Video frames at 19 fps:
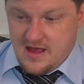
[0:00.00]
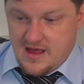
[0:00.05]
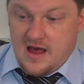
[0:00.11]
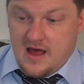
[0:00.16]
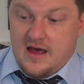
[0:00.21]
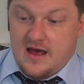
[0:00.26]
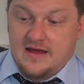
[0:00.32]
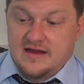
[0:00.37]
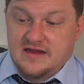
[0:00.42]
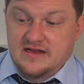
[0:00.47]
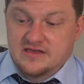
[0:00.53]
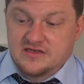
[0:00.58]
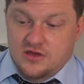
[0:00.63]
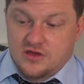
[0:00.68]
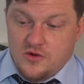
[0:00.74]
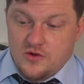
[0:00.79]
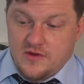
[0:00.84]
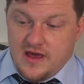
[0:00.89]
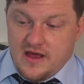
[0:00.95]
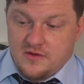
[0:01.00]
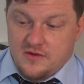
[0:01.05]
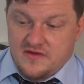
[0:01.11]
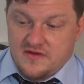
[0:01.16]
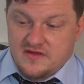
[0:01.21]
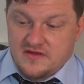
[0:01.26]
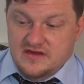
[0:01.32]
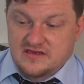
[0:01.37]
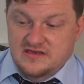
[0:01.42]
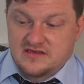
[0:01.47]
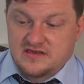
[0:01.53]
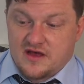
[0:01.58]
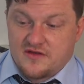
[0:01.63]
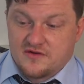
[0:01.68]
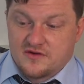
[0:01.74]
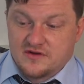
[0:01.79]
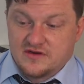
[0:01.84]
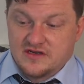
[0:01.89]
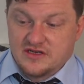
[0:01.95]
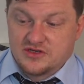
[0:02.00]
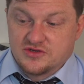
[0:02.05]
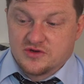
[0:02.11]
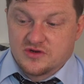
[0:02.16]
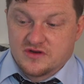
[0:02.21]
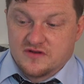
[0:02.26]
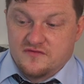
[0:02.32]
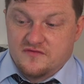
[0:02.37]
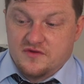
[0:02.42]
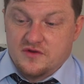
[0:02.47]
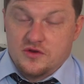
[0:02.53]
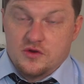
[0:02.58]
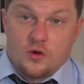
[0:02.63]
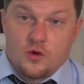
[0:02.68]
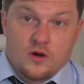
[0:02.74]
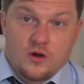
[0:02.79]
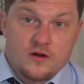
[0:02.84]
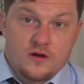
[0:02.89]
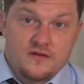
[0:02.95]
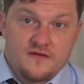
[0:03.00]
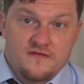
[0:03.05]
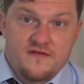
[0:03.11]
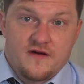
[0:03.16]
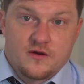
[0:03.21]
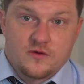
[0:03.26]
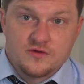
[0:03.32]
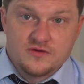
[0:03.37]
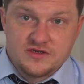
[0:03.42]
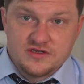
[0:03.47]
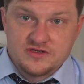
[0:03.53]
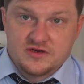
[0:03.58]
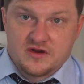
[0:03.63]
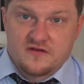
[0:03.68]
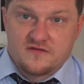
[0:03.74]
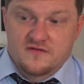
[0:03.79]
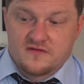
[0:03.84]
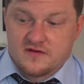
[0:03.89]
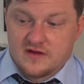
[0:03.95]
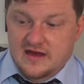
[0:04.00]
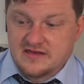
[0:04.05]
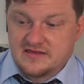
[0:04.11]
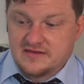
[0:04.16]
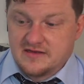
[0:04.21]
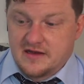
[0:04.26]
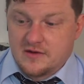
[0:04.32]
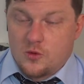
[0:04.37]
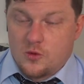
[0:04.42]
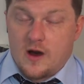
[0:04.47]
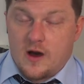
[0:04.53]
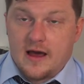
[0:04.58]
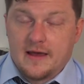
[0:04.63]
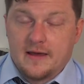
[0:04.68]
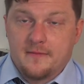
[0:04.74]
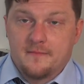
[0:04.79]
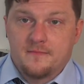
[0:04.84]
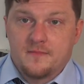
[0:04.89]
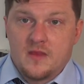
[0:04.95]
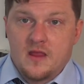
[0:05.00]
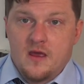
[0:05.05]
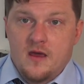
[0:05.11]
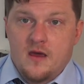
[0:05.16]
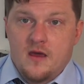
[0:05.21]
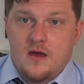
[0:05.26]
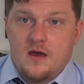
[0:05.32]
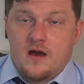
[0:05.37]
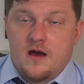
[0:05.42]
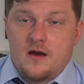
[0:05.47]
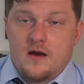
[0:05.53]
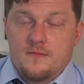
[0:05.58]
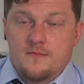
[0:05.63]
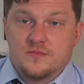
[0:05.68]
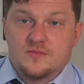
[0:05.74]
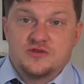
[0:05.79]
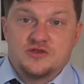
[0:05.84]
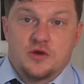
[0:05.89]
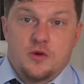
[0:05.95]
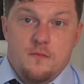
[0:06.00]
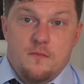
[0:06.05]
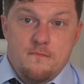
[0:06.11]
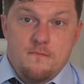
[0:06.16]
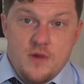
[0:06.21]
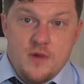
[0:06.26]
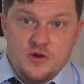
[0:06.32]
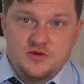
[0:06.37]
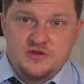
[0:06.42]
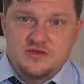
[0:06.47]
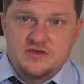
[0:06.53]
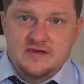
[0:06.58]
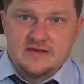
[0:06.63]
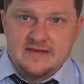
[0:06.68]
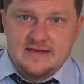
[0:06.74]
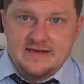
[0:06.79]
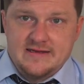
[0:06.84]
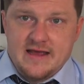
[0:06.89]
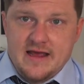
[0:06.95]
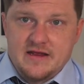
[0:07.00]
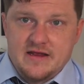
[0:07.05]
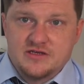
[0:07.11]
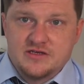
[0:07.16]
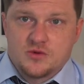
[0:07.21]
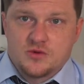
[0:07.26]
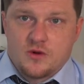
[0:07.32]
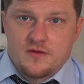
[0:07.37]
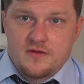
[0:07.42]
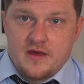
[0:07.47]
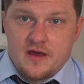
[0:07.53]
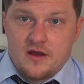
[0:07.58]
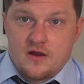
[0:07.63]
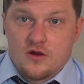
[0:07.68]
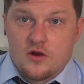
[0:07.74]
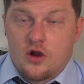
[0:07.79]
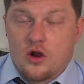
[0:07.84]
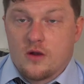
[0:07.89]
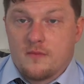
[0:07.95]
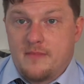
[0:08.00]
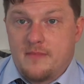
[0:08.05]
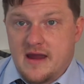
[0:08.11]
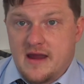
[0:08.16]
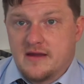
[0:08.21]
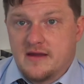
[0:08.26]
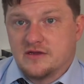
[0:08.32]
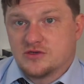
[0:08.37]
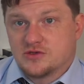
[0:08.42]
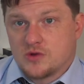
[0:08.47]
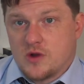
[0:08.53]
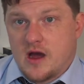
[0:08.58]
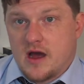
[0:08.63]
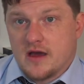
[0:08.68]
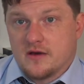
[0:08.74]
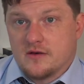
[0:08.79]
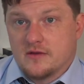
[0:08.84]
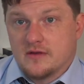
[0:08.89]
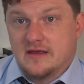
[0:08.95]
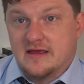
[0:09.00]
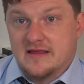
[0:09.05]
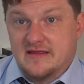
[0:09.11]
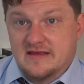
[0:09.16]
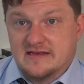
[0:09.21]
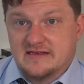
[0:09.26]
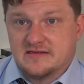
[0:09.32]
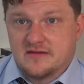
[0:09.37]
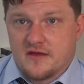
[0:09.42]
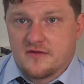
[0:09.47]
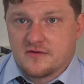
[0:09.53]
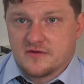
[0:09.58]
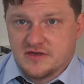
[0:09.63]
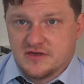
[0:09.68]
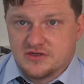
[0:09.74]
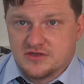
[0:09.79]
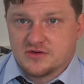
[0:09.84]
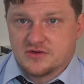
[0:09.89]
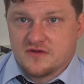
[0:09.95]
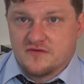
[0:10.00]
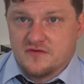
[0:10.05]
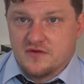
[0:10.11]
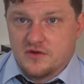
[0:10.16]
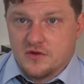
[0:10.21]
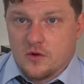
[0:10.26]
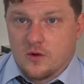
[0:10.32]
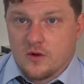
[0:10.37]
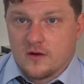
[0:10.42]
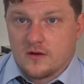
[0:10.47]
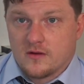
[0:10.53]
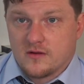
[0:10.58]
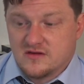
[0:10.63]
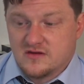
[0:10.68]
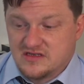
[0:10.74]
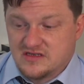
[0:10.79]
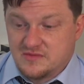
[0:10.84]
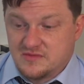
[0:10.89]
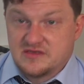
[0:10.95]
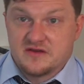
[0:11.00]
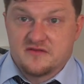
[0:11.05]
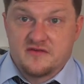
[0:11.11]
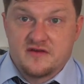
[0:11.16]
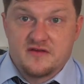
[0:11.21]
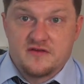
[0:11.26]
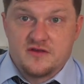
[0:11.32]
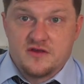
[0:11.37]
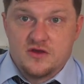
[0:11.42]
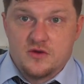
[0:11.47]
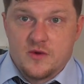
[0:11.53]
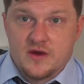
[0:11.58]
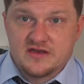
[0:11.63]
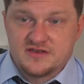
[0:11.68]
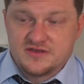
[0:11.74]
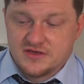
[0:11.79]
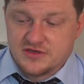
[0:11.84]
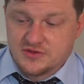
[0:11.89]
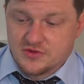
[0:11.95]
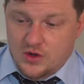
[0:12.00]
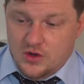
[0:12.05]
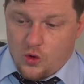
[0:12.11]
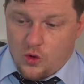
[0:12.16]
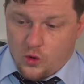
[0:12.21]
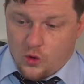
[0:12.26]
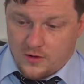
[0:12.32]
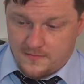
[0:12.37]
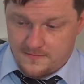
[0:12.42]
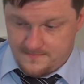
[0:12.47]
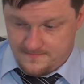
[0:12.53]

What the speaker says: It is located within the Southern District of New York, the Federal District for SDNY. So most detainees who are there are pending trial in the Southern District of New York, specifically the U.S. District Court.